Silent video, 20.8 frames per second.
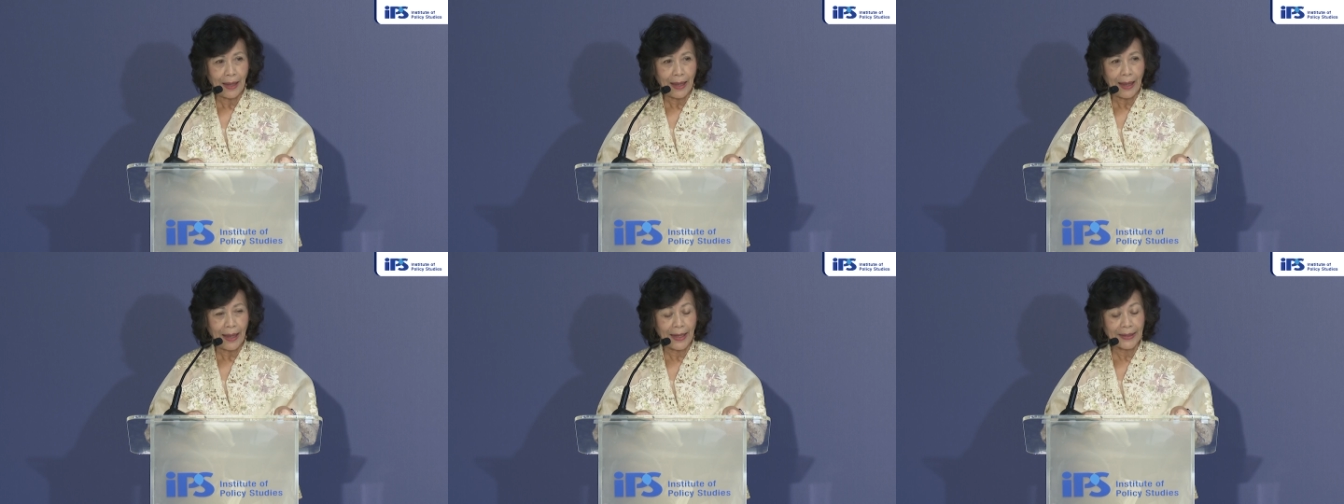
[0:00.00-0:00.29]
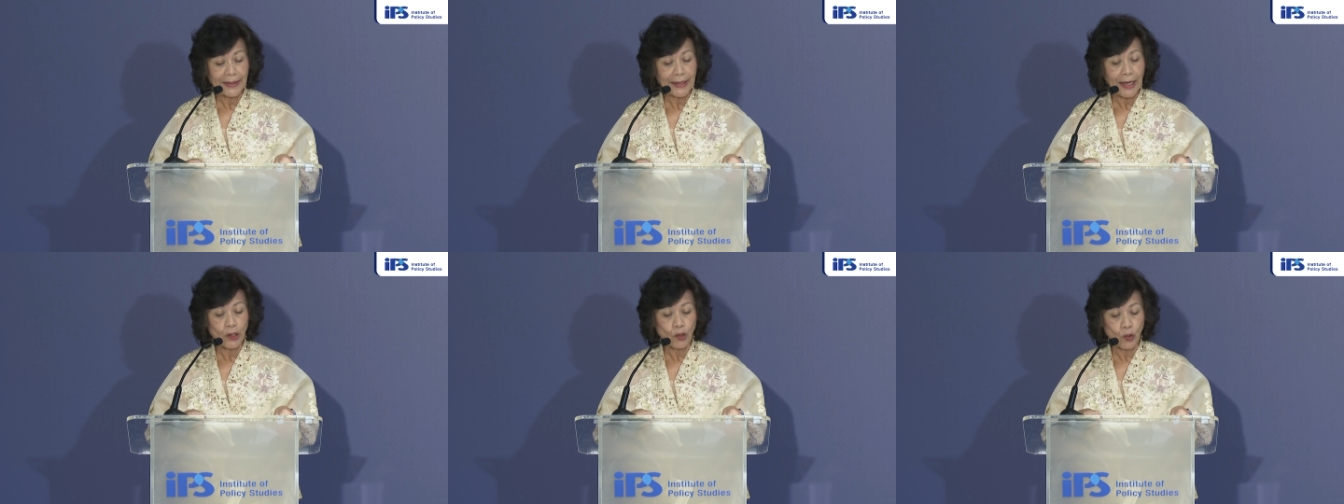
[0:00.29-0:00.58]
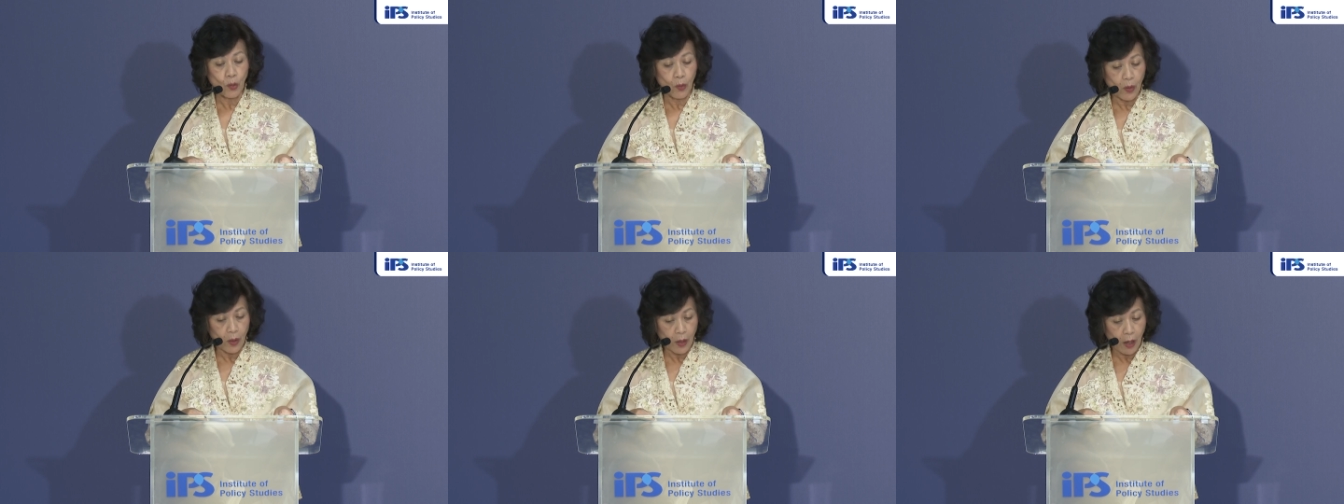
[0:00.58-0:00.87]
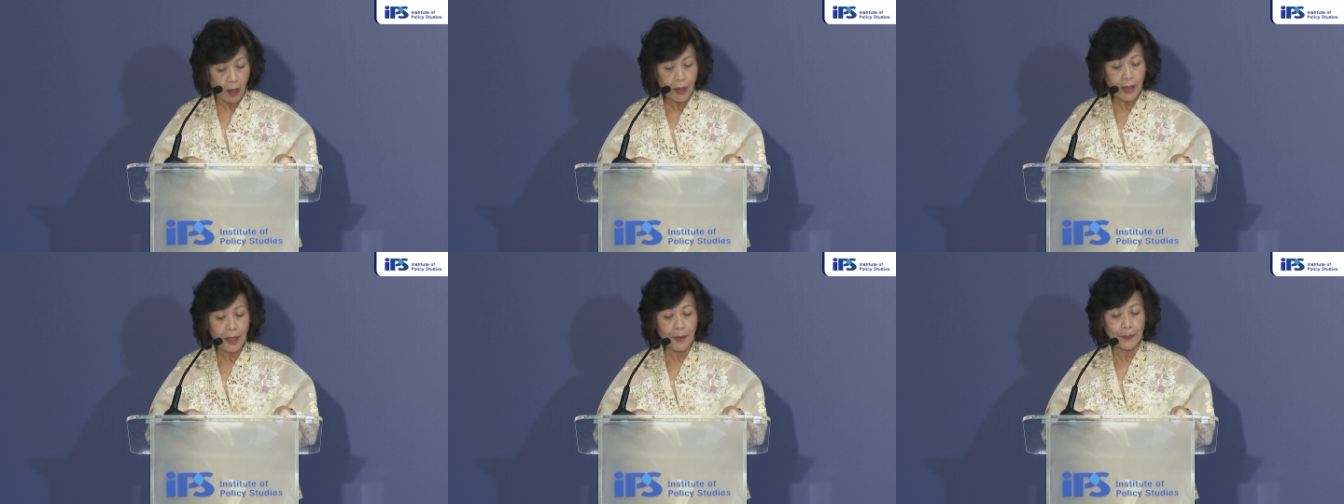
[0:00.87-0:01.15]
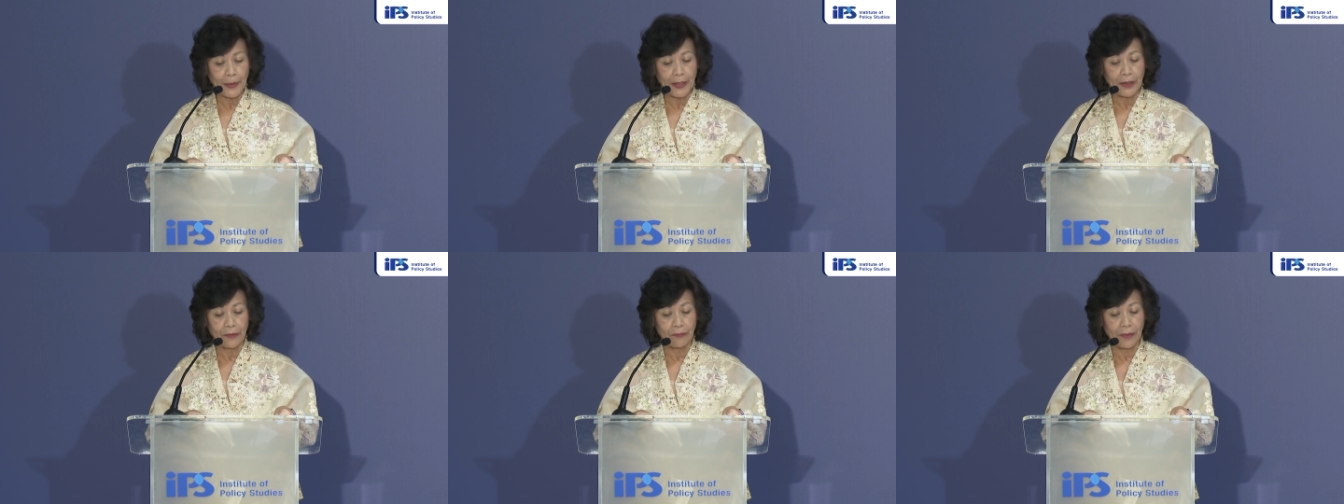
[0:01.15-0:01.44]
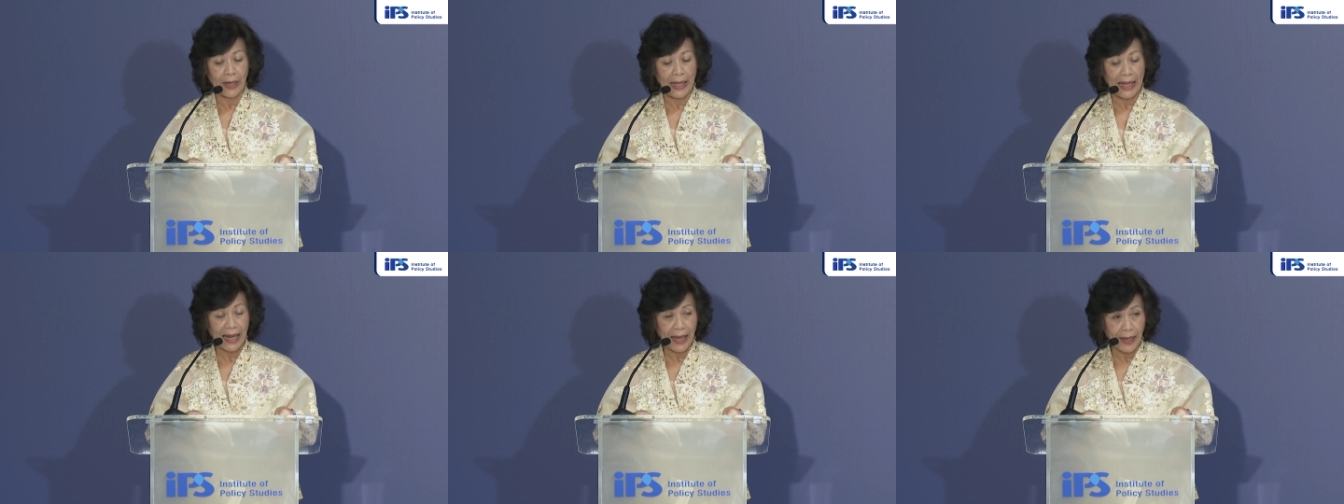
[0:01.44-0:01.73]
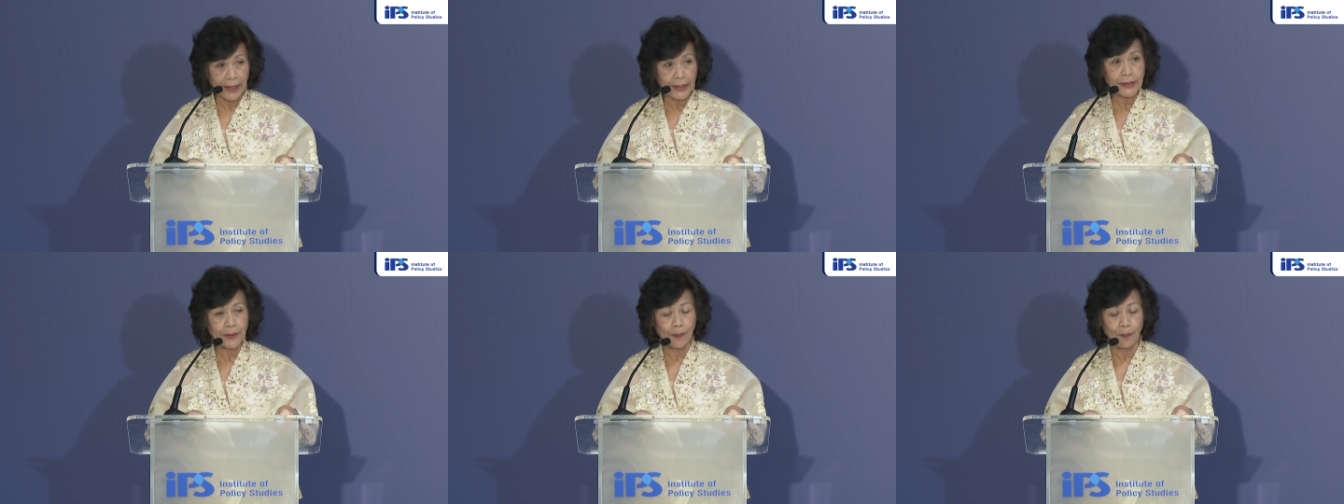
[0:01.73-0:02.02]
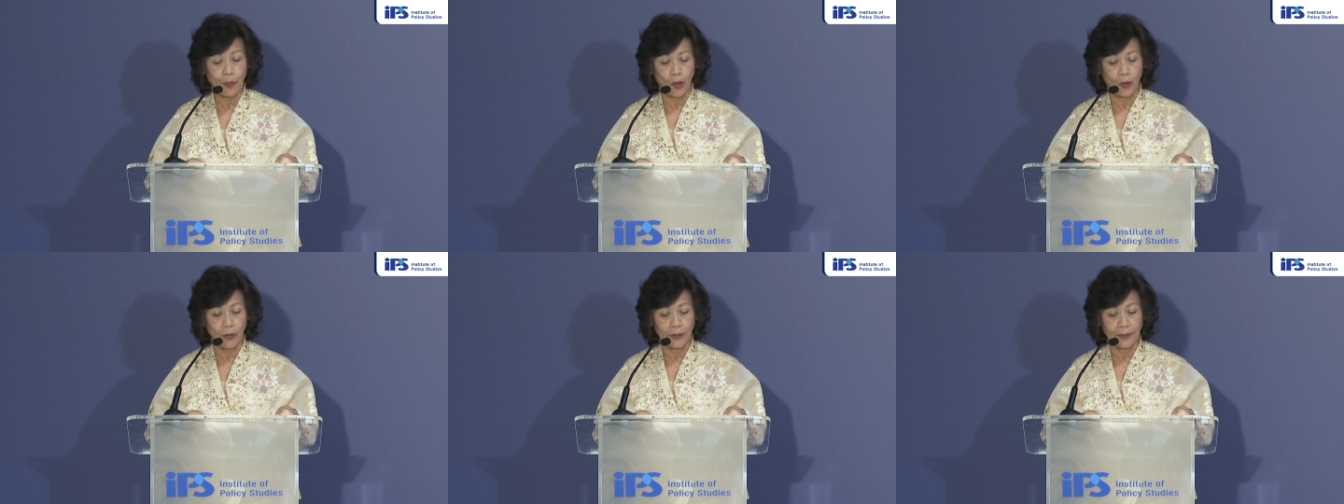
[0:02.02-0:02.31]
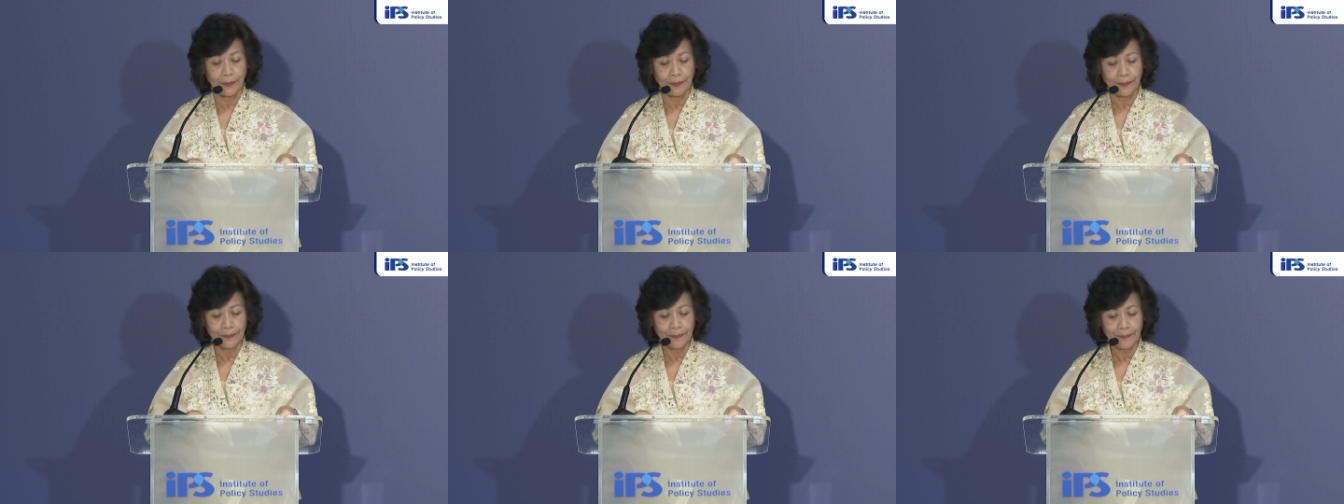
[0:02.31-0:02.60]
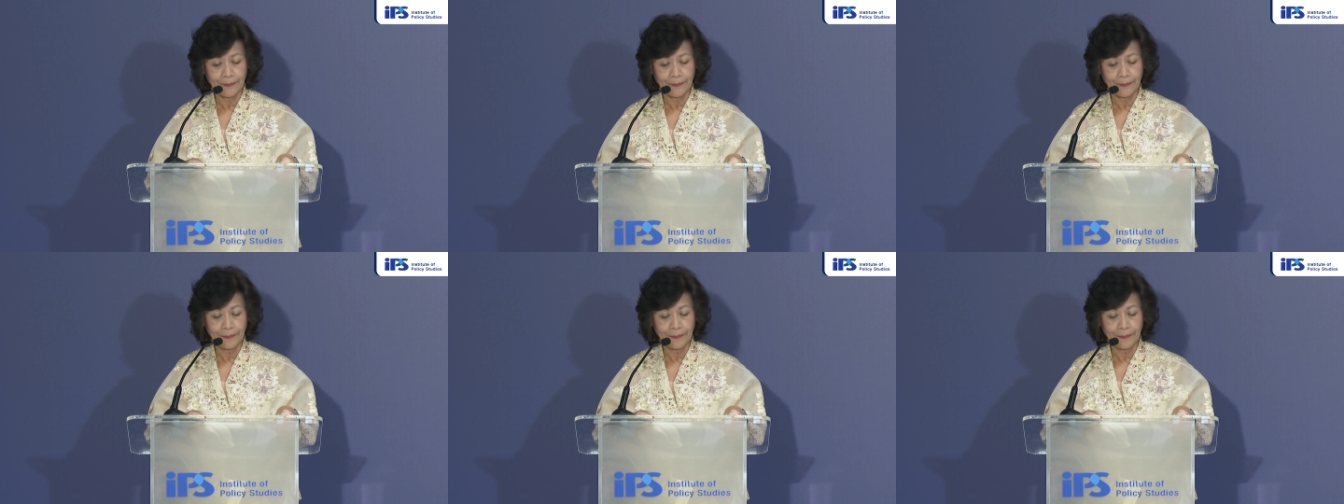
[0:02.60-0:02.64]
and can no longer be relied upon